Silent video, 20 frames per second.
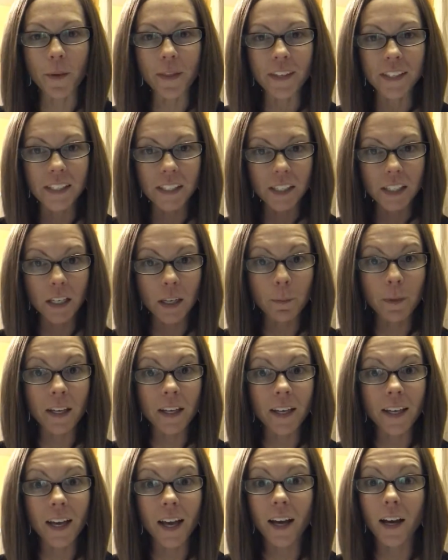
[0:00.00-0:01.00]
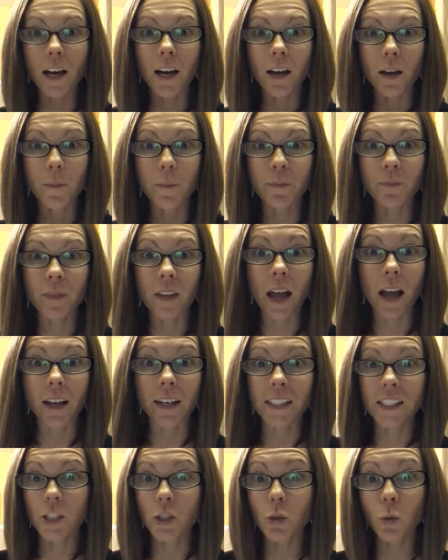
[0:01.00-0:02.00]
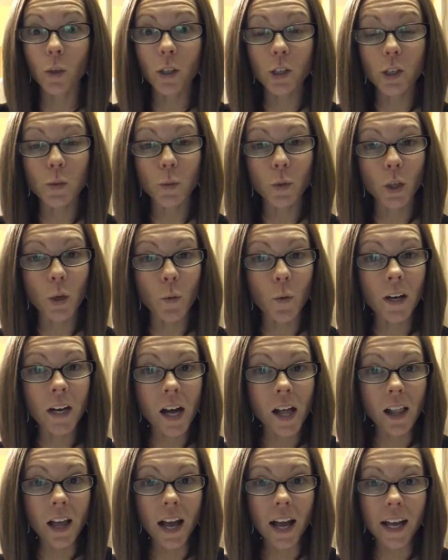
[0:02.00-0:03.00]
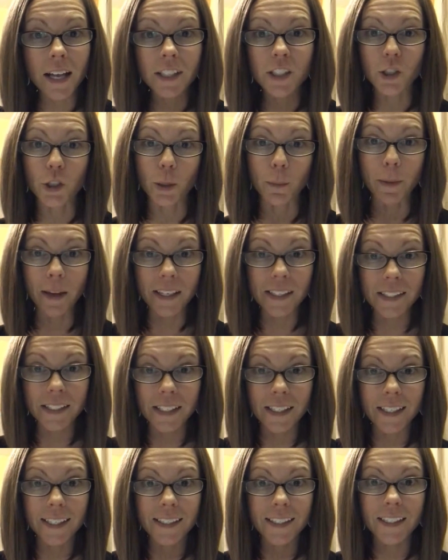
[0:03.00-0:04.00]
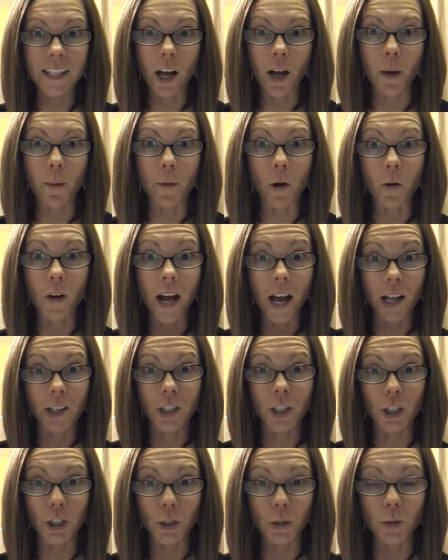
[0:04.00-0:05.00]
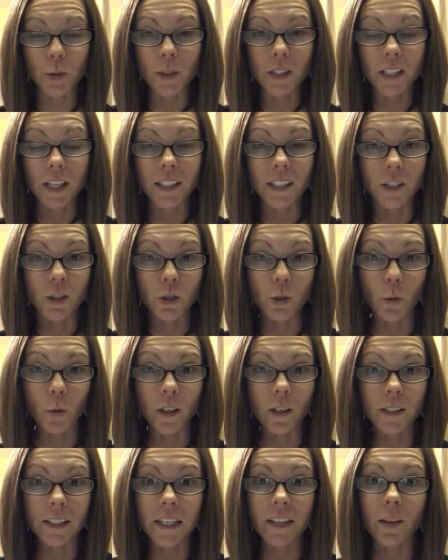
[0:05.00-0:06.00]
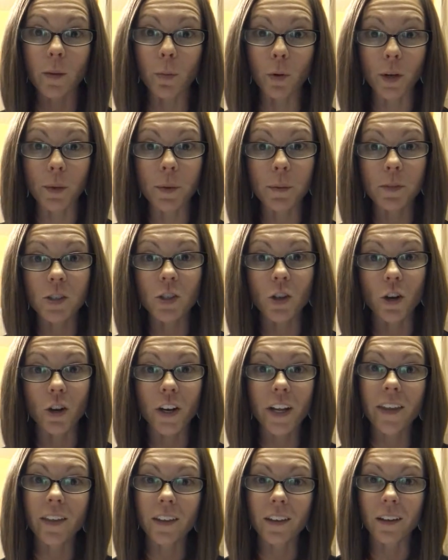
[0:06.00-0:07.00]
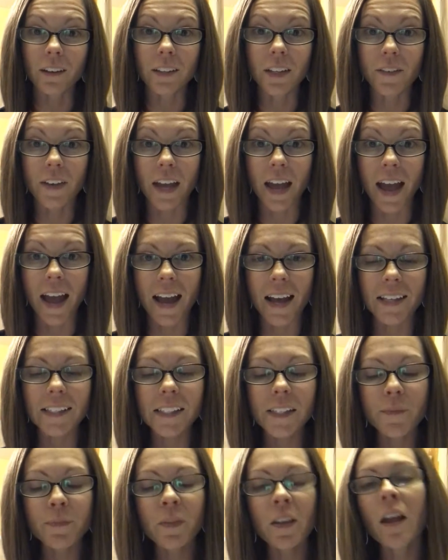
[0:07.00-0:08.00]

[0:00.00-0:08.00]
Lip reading: This is going to be an Essential Oils 101 class, your basics on how to use essential oils in the premium starter kit that Young Living has.